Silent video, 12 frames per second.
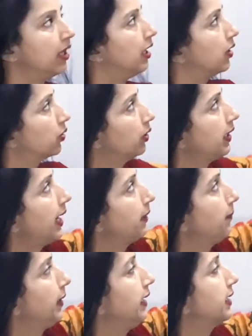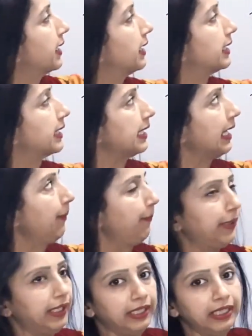So that means
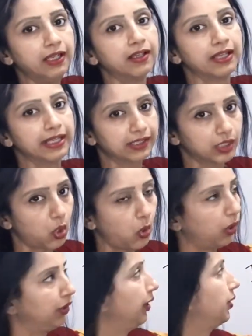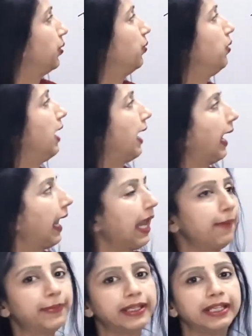CB is the altitude,
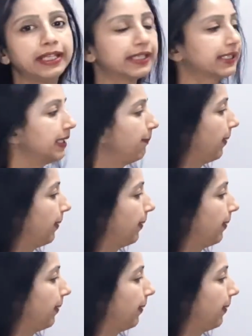AB is the